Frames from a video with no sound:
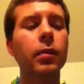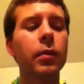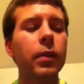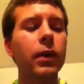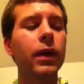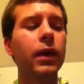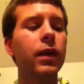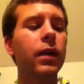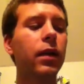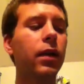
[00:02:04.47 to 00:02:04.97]

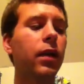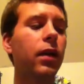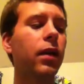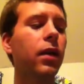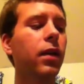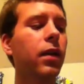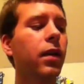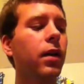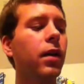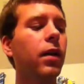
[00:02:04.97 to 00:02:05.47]
But,
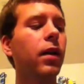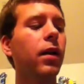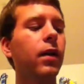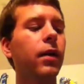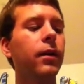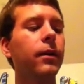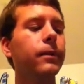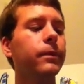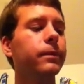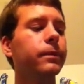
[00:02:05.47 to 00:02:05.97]

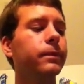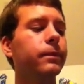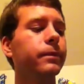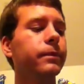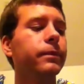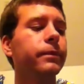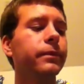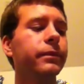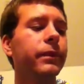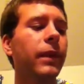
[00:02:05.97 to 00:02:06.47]
I
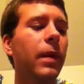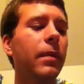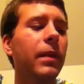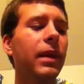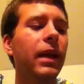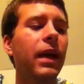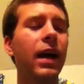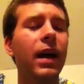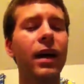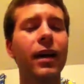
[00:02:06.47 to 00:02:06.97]

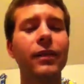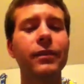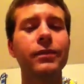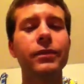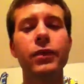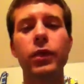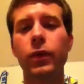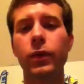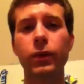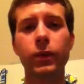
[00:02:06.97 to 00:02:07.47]

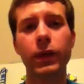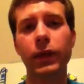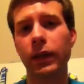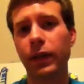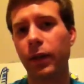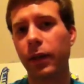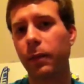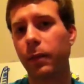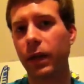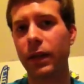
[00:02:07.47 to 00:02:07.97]
don't
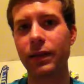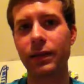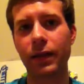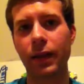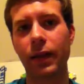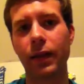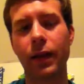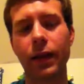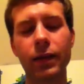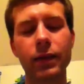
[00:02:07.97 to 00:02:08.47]
really hear anybody
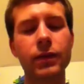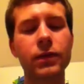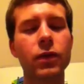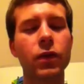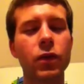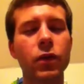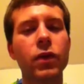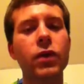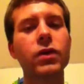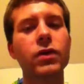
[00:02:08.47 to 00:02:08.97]
say that,
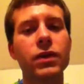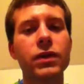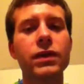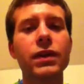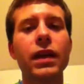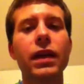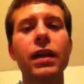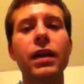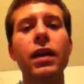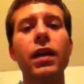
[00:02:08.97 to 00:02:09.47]
so you could just
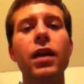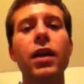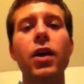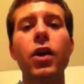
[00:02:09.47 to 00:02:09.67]
say,